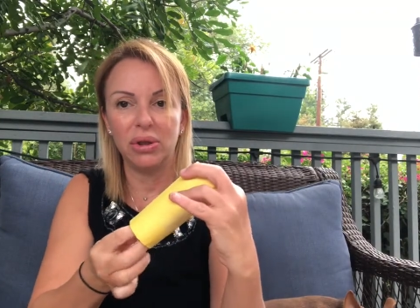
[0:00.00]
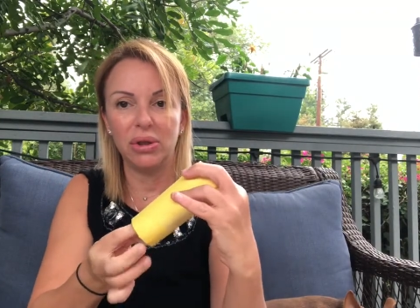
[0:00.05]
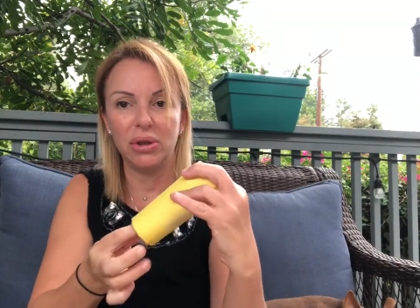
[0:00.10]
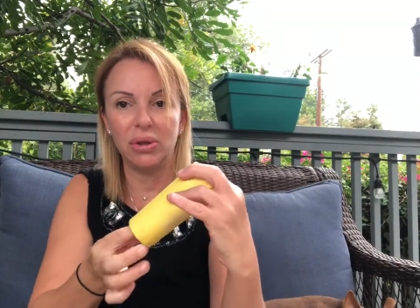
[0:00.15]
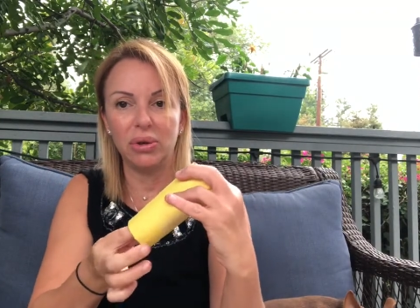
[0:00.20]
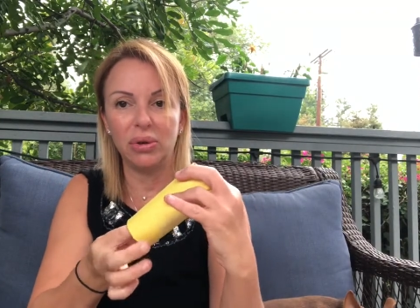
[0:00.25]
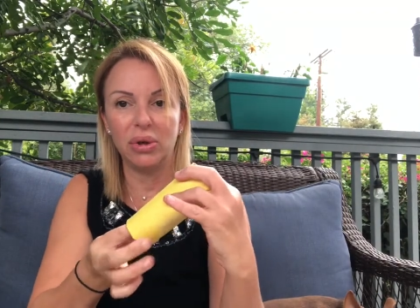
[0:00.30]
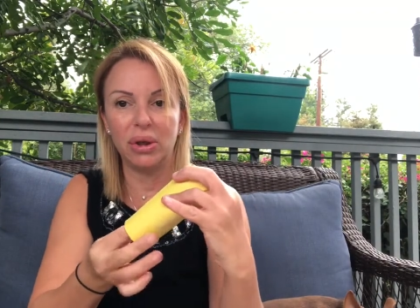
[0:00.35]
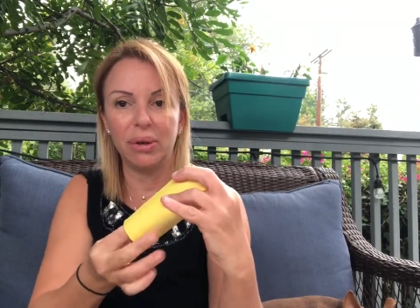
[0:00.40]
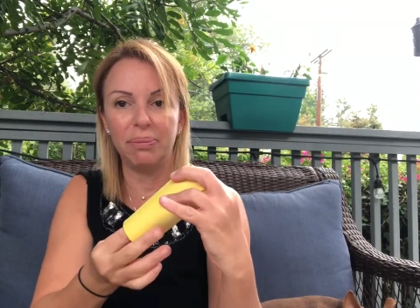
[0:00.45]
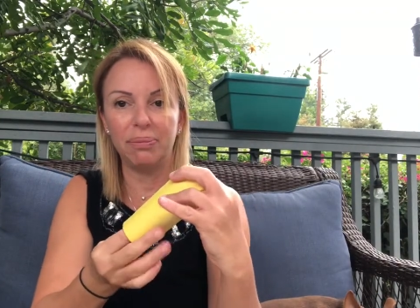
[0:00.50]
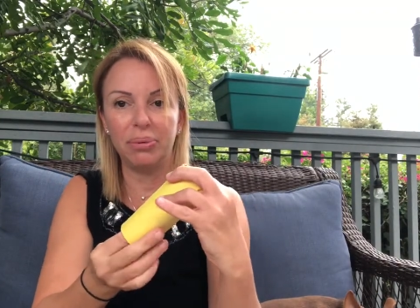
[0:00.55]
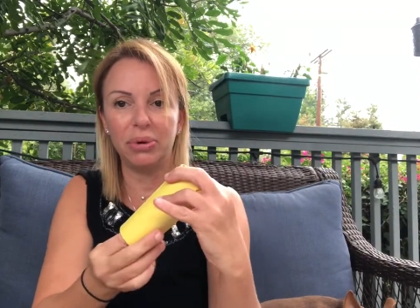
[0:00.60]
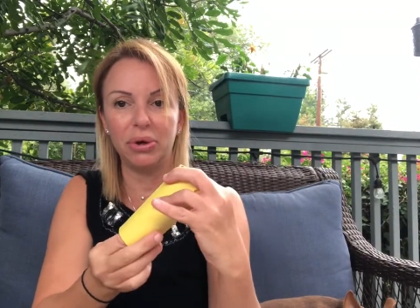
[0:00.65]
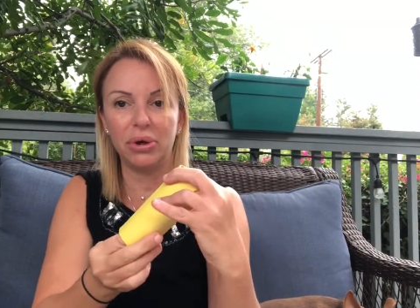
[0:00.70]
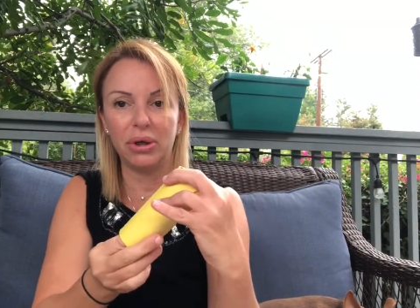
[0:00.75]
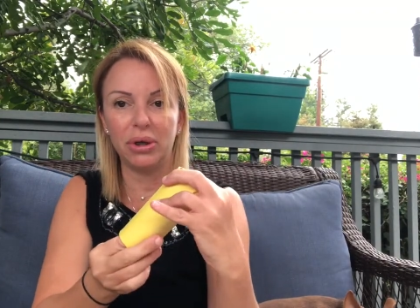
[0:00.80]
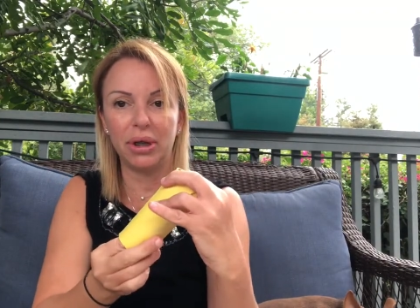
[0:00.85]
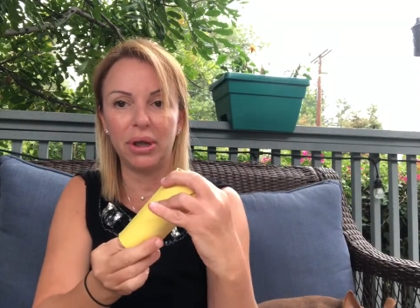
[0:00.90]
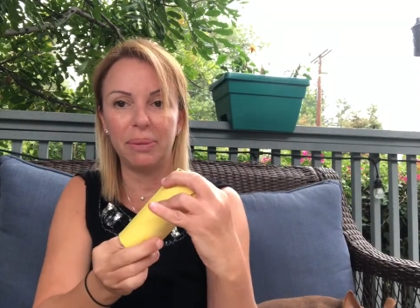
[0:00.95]
you can
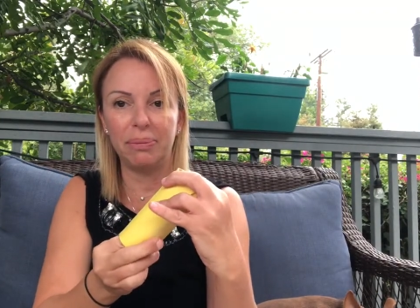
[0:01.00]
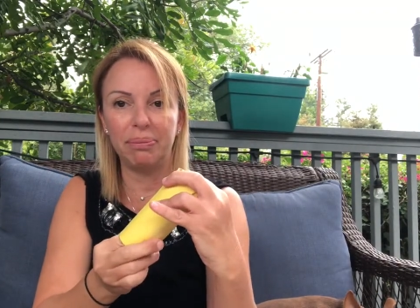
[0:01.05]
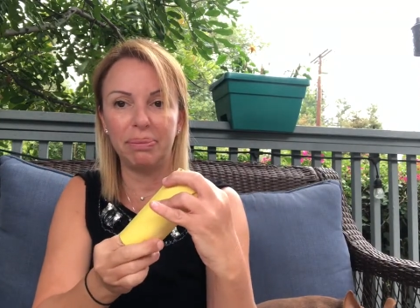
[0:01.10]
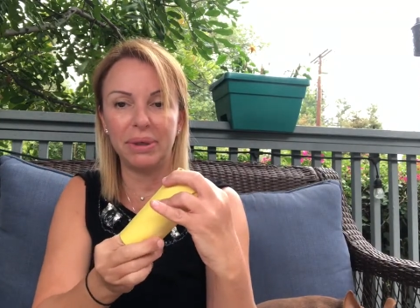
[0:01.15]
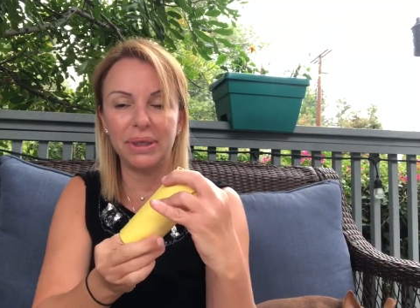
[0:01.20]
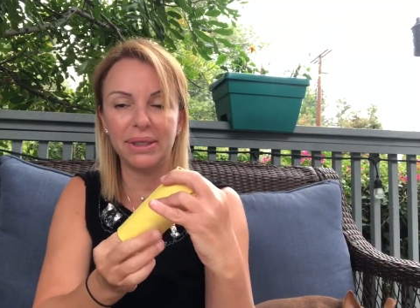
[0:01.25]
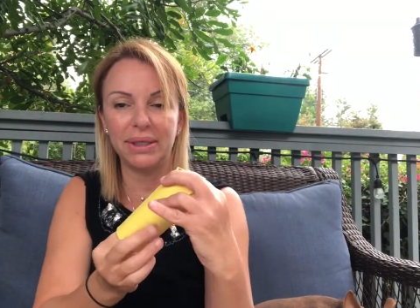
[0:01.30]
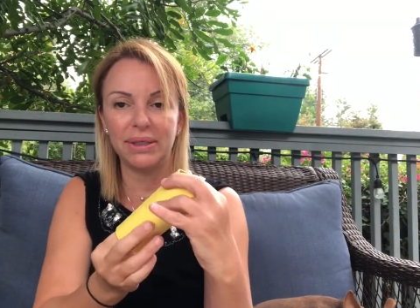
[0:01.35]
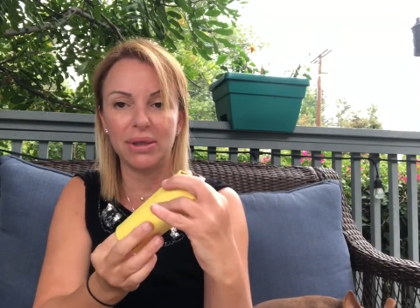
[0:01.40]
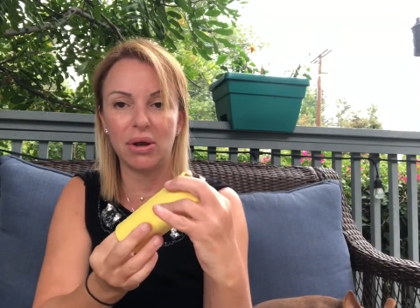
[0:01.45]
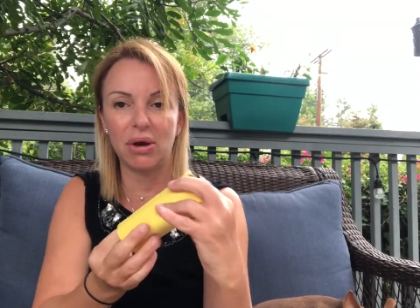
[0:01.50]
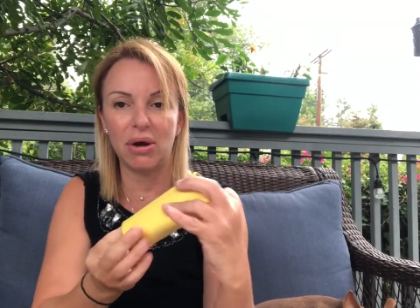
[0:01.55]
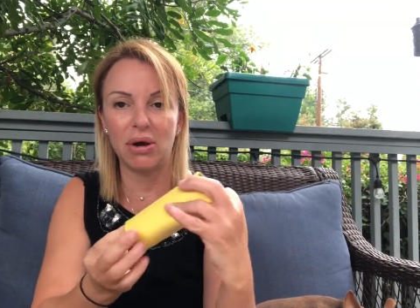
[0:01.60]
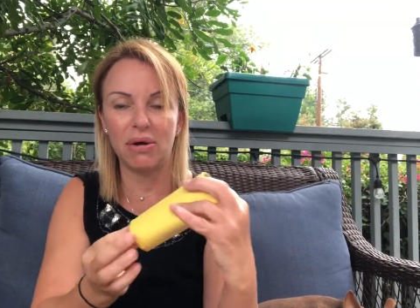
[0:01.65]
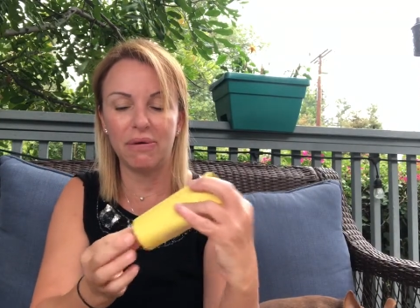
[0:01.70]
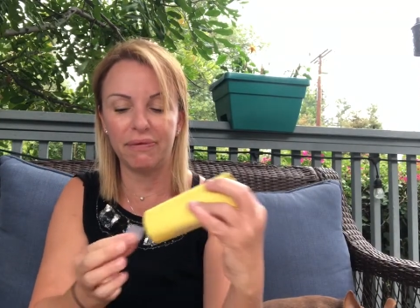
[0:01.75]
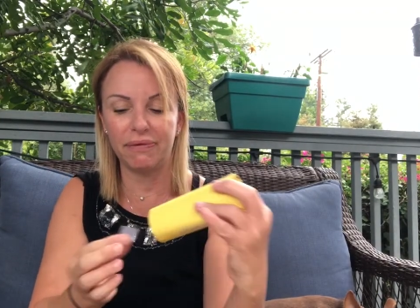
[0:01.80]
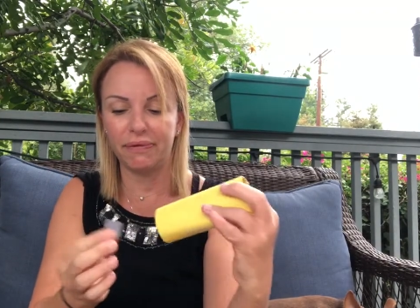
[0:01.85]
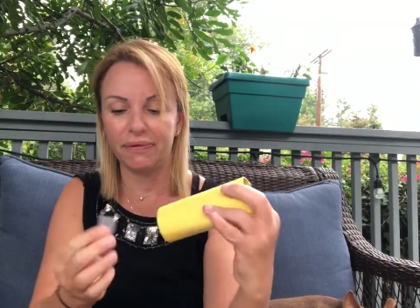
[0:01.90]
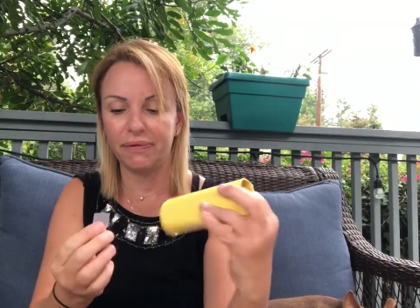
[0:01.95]
put a piece
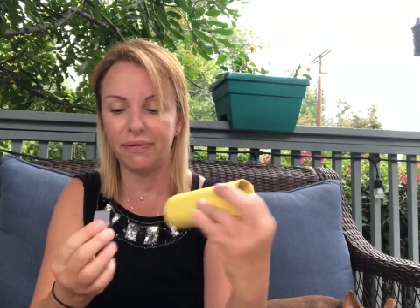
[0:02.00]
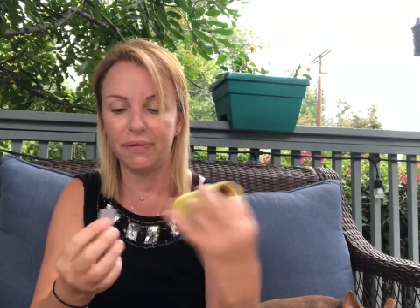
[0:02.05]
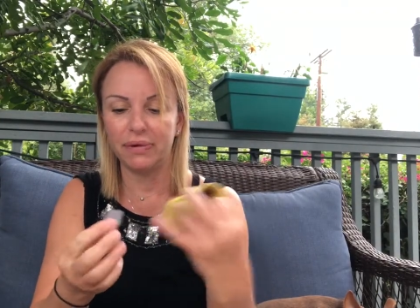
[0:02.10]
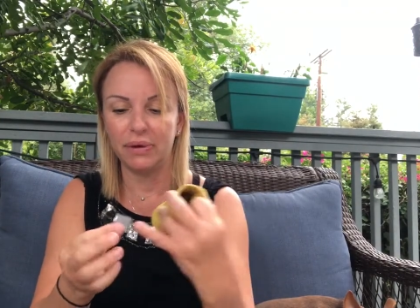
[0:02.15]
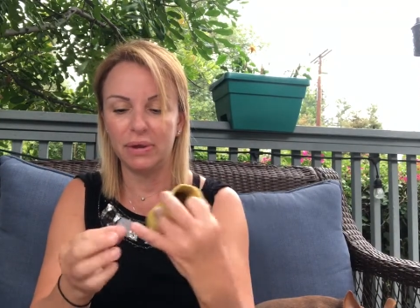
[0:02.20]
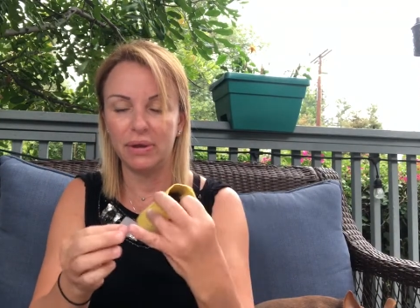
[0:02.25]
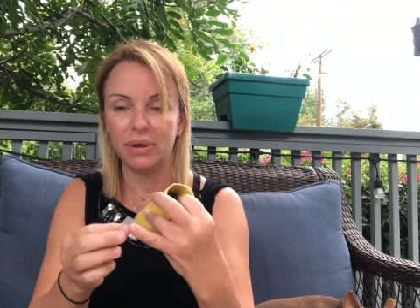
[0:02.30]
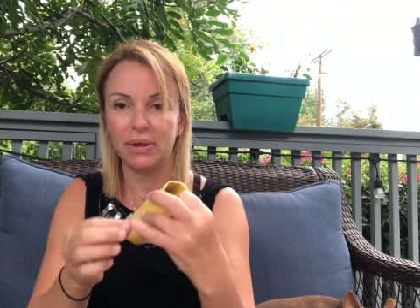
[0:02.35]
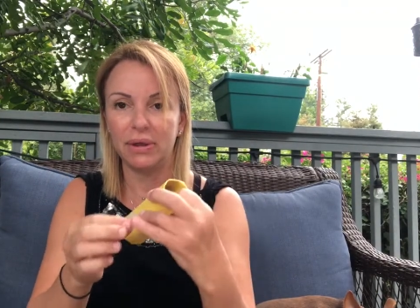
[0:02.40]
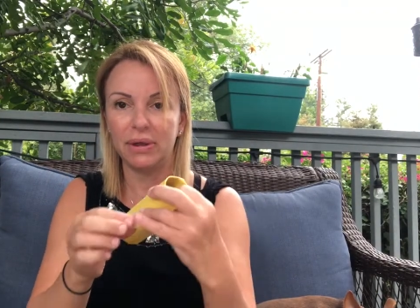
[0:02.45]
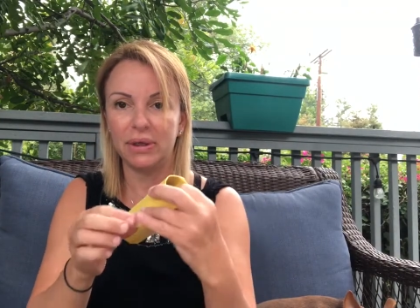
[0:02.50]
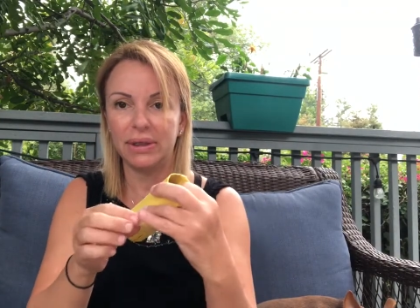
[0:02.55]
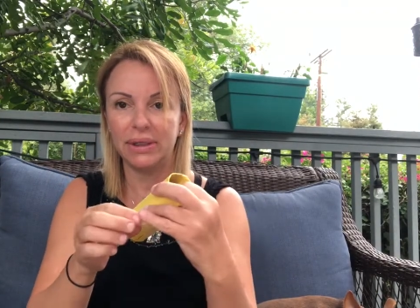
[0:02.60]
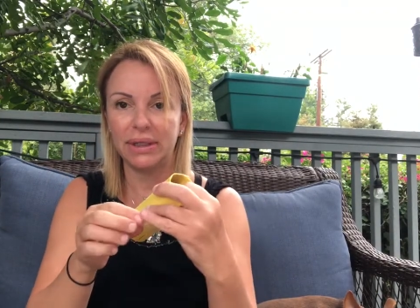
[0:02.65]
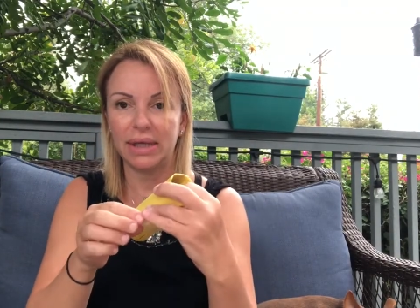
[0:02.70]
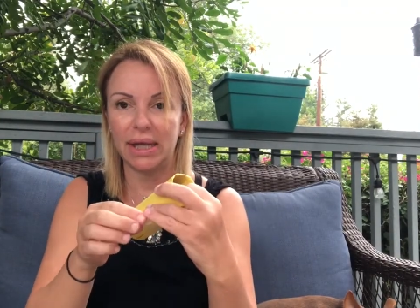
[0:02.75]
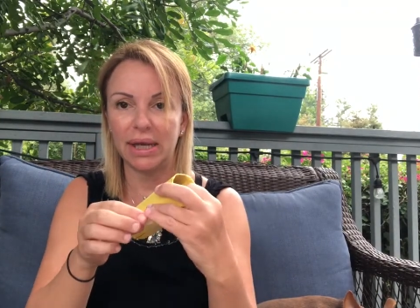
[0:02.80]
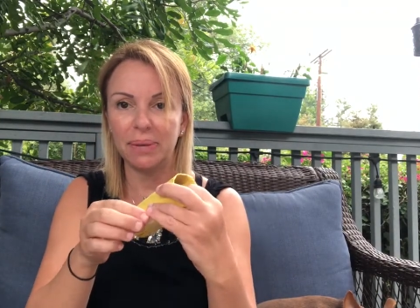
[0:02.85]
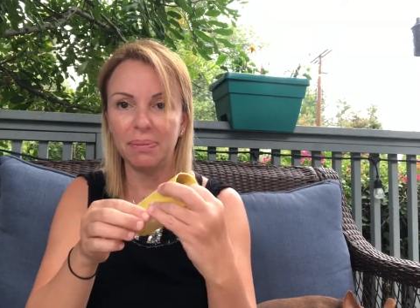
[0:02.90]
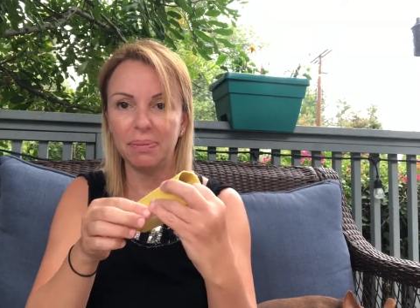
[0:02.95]
of
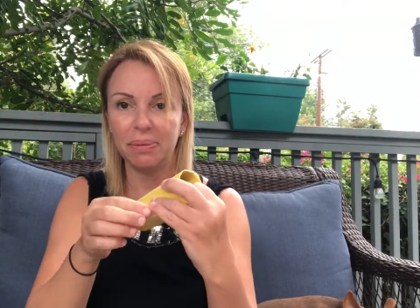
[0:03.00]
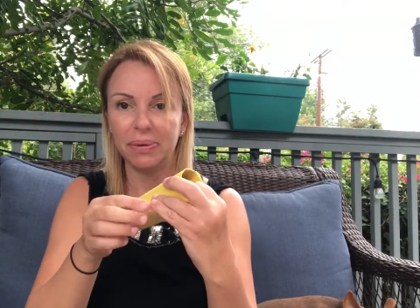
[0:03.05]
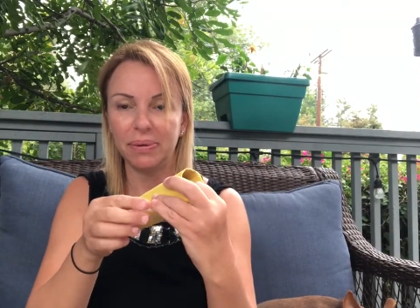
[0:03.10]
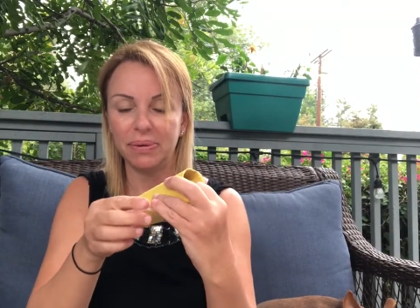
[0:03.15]
tape